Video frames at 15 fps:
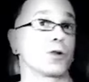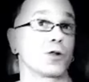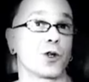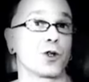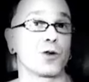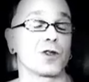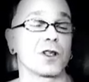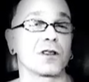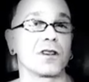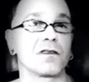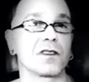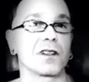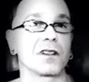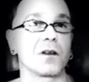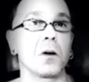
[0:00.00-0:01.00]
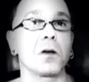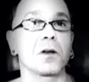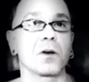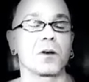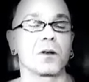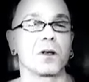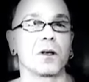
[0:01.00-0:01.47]
to your significant
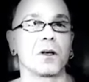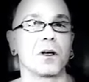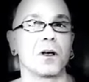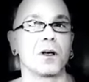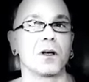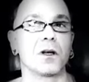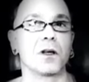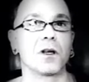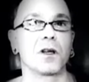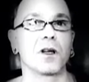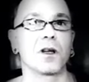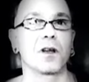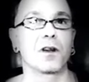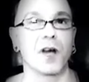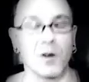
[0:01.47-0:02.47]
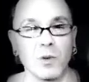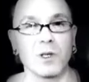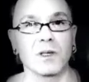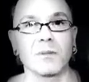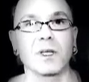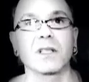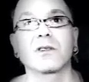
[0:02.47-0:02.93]
other, they will
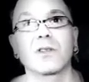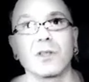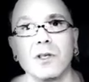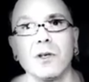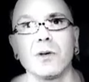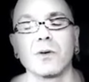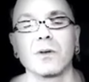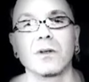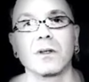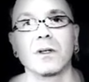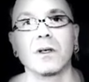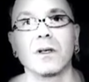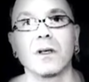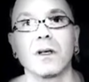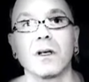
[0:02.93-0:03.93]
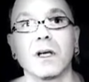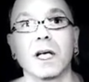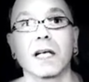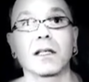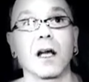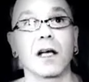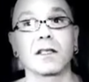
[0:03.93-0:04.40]
admit it to you,
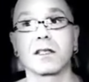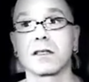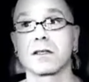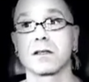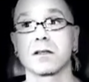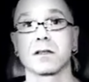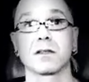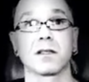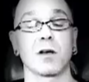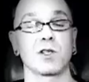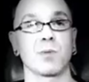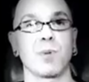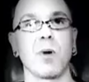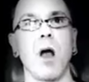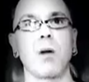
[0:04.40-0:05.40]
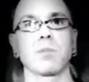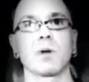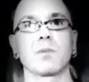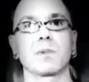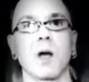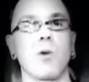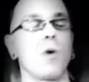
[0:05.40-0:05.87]
unless there's a
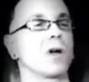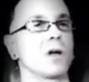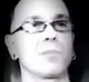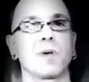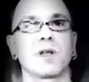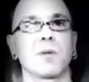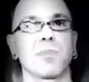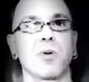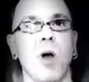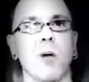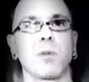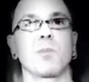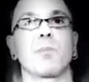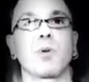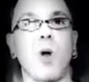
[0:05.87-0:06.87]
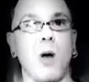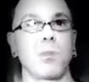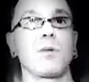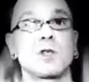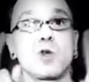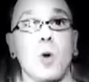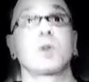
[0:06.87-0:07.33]
problem. Now, what can be the problem?
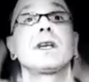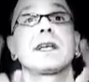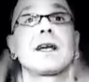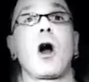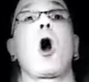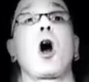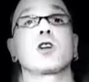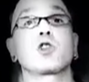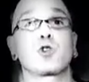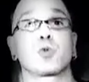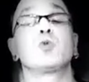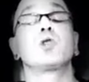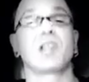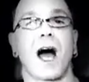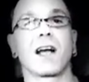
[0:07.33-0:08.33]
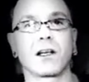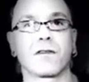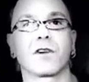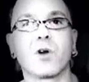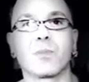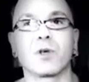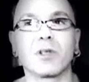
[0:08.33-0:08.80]
Problem is only caused through lack
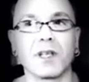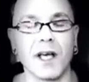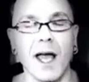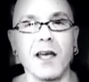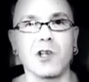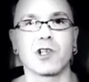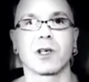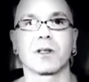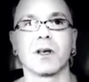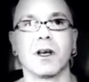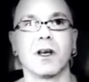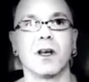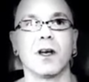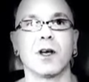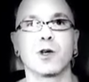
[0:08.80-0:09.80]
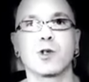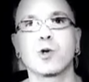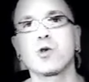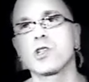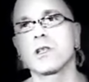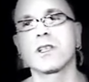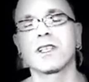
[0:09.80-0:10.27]
of communication.
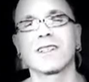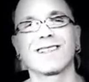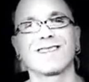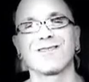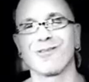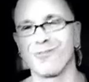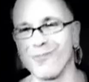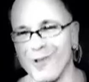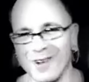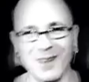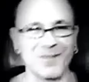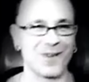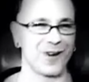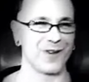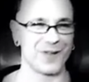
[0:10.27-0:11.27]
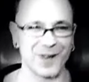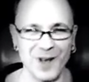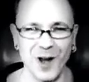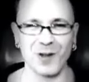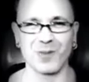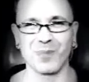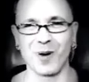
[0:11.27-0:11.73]
Usually one or the
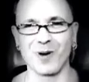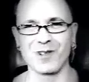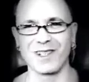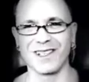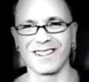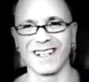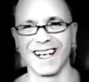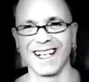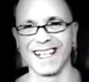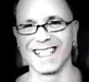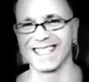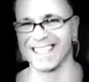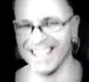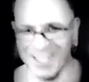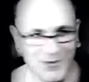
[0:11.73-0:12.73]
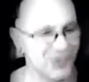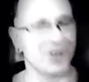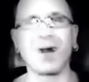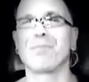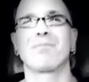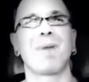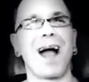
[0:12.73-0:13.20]
other person doesn't
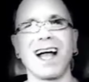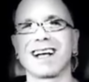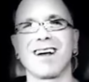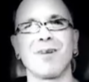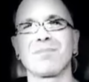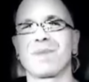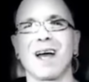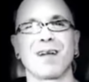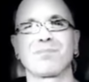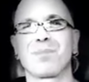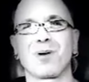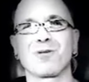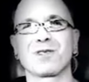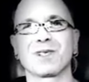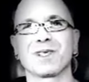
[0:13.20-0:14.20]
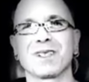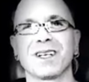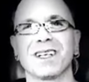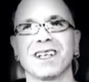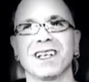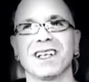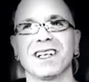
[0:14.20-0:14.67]
want to back up that person,